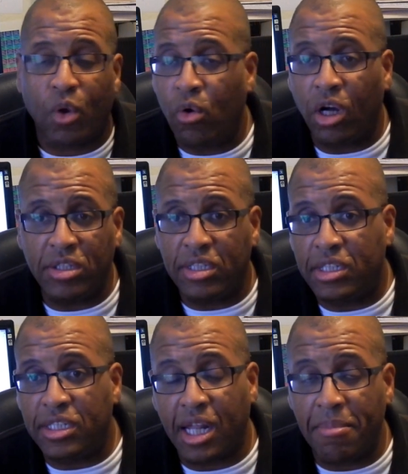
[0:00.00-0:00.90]
Or else it's
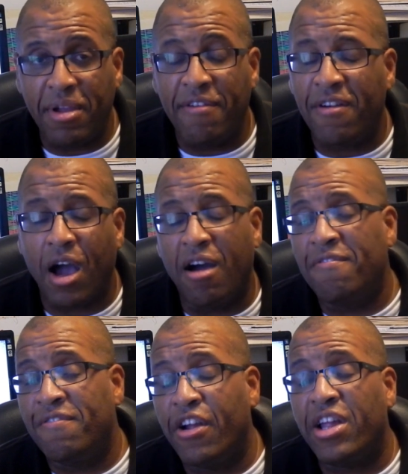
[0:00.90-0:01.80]
just going to be a
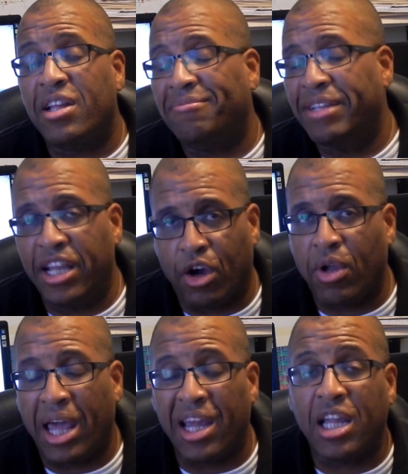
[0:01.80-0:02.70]
very,
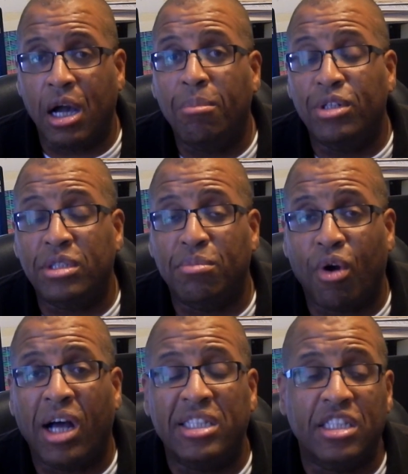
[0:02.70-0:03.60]
kind of cumbersome
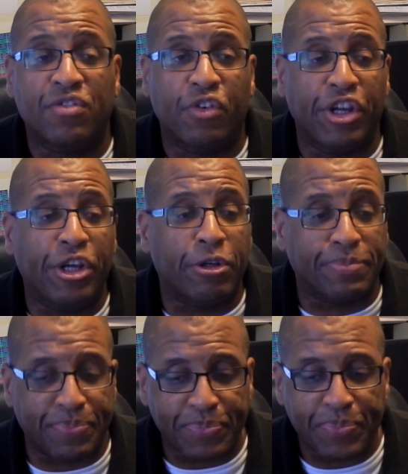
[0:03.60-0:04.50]
process for you.
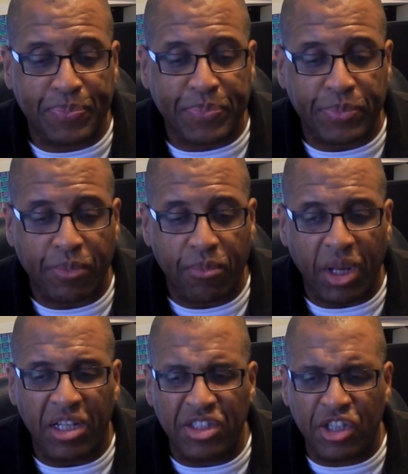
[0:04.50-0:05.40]

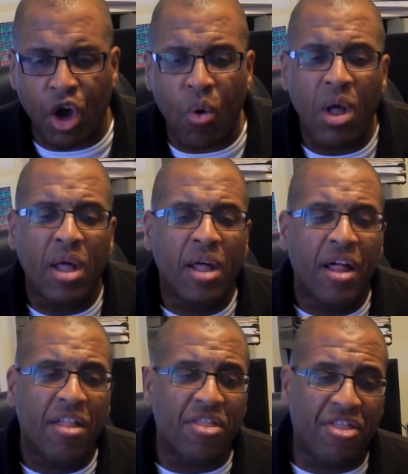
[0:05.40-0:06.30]
So
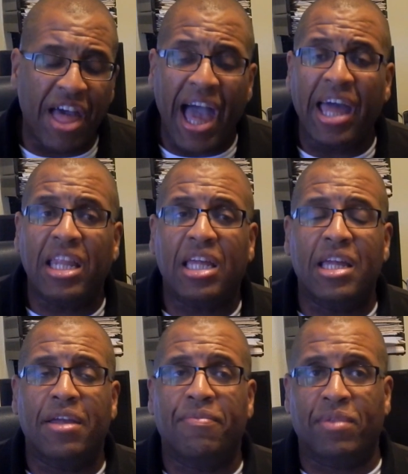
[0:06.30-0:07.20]
that,
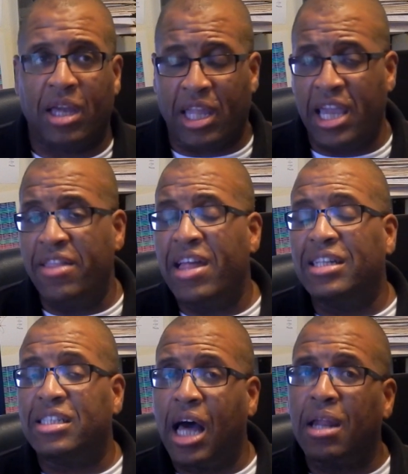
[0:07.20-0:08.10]
again,
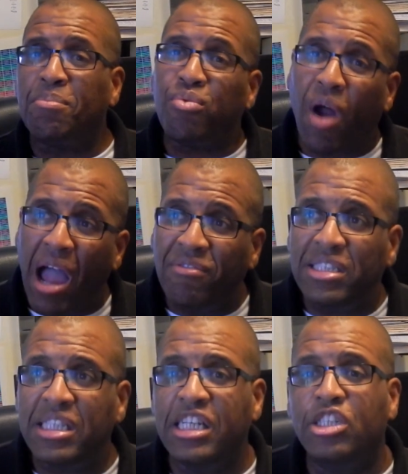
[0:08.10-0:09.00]
that's not a
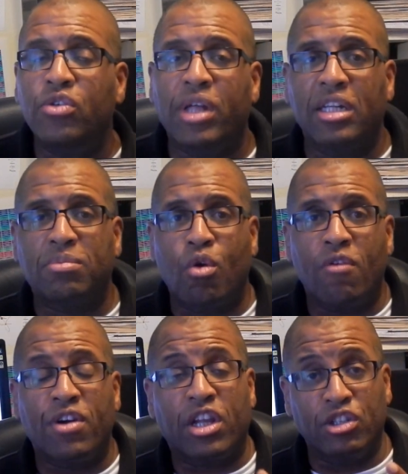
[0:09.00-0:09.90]
privacy issue, that's more
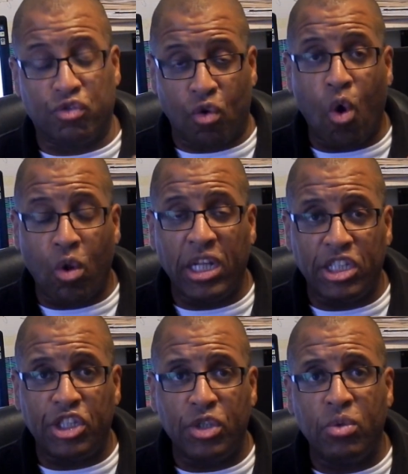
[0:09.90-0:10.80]
of a control
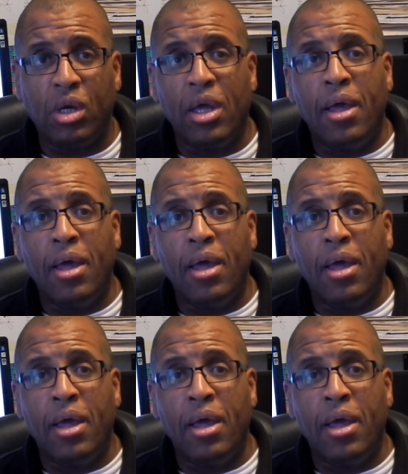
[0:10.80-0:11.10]
issue.